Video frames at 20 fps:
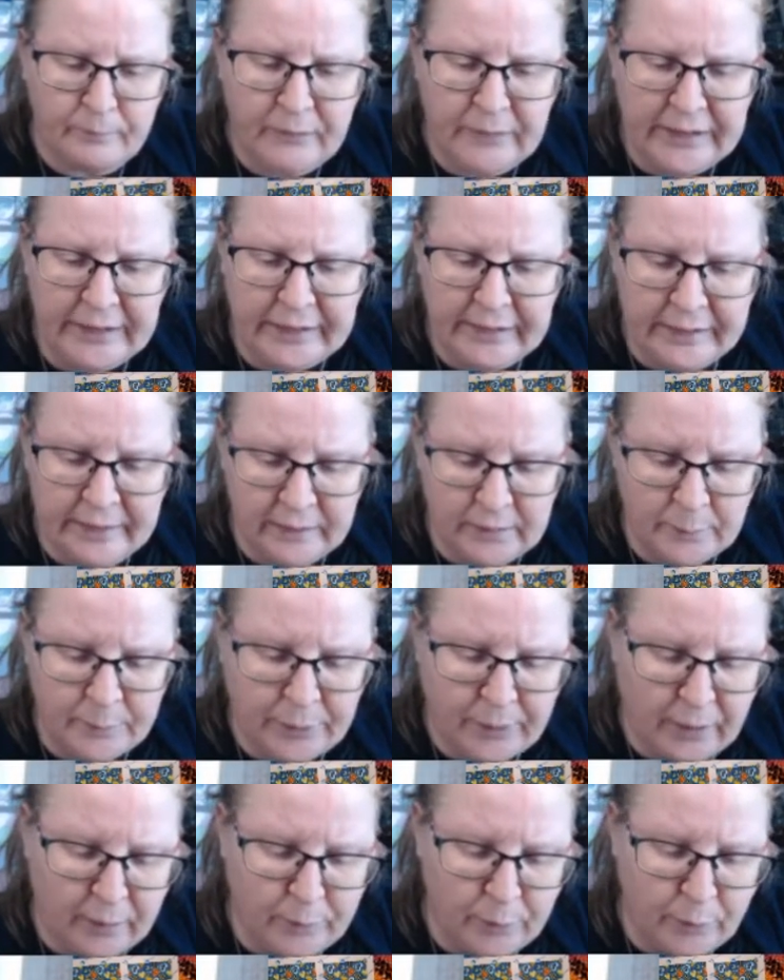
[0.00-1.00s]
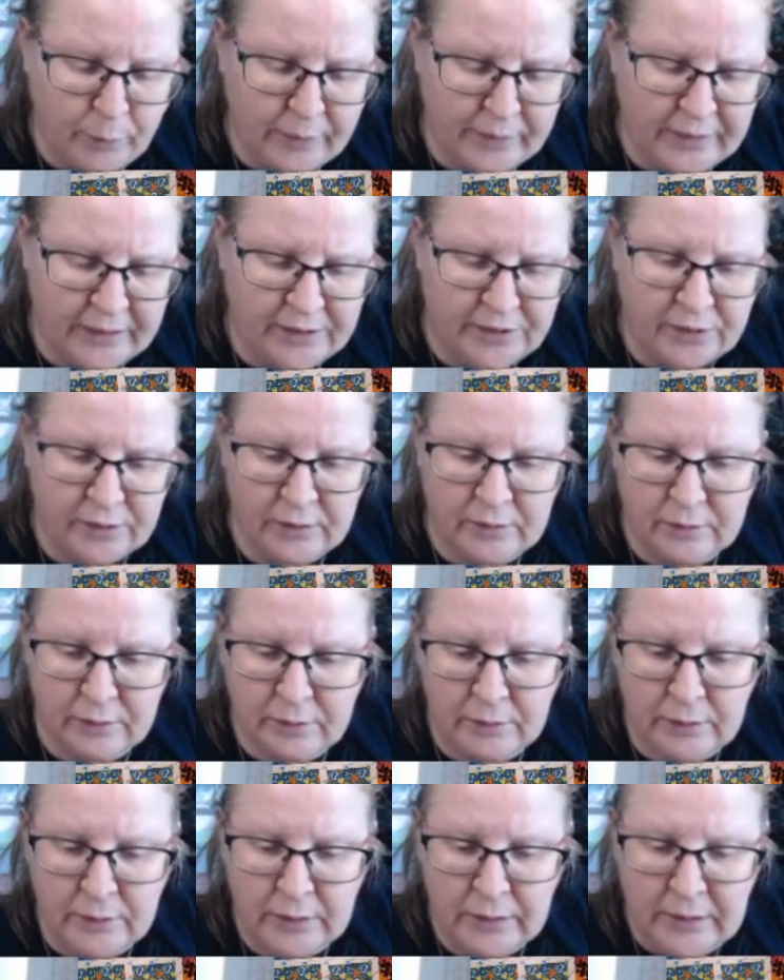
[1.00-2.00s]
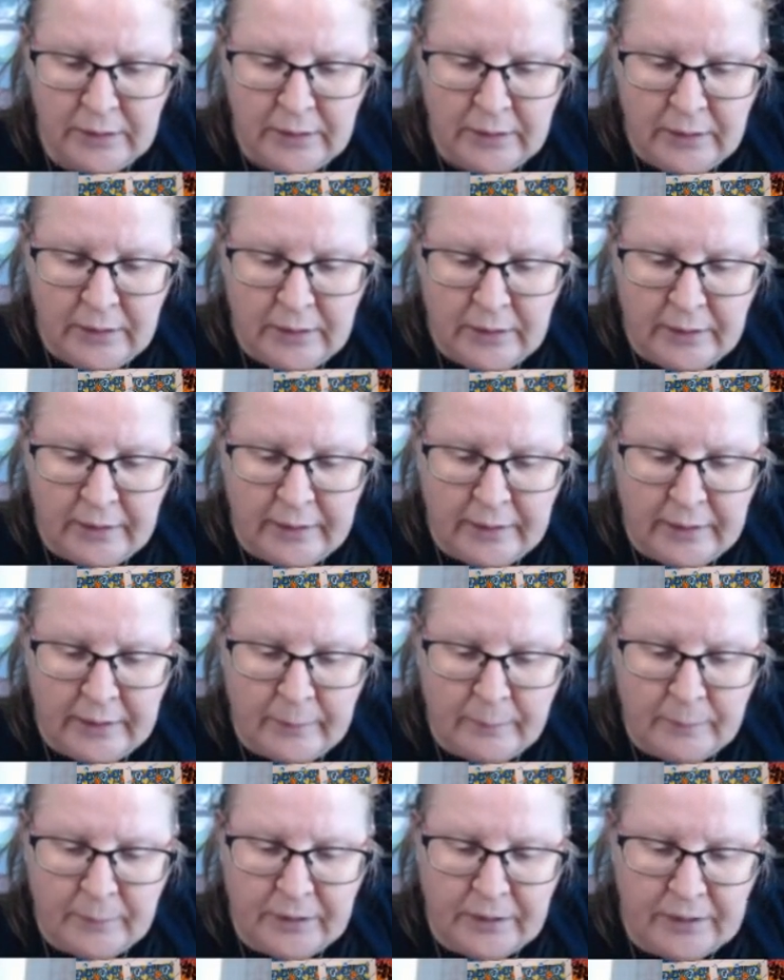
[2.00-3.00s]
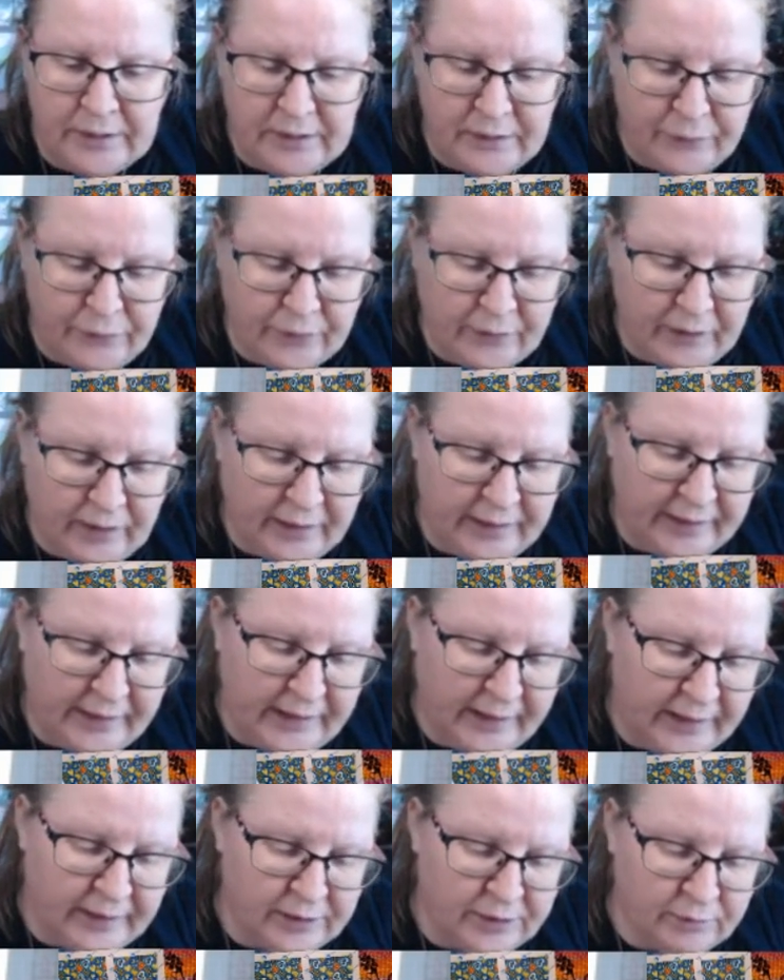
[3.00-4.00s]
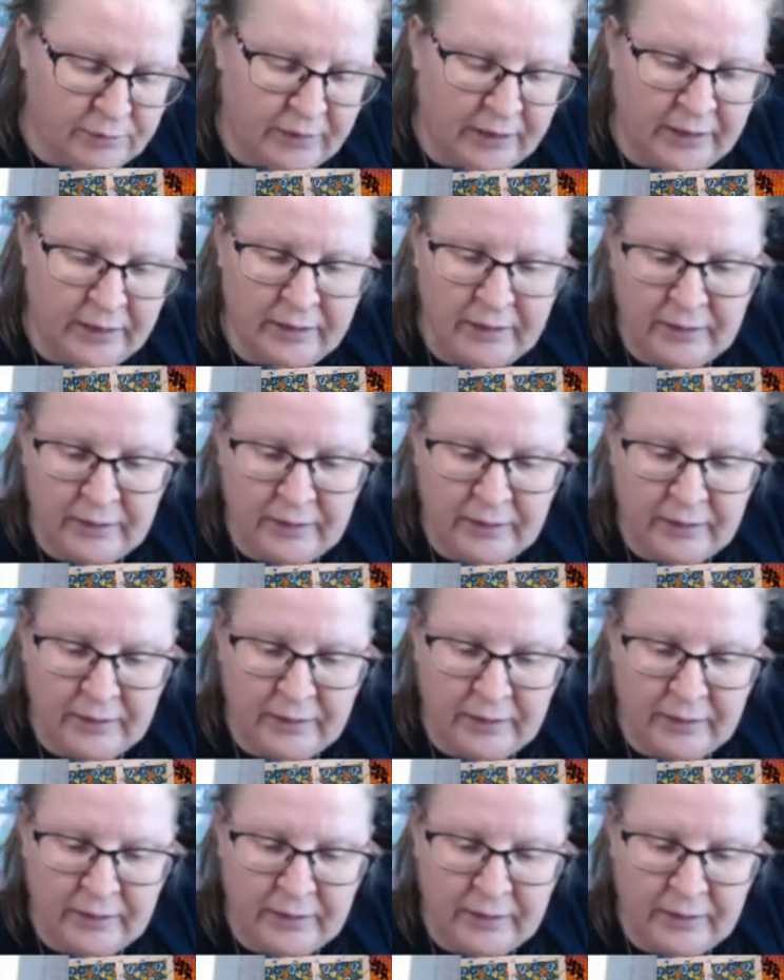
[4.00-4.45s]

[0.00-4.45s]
in the pub where they do different kind of catering,